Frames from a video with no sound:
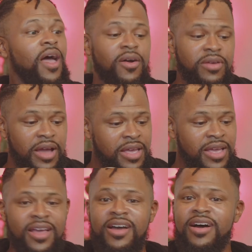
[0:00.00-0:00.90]
Okay.
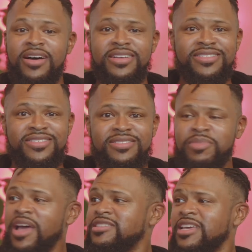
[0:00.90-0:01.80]
The
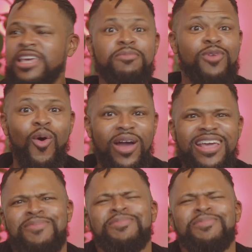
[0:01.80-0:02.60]
man said, keep going.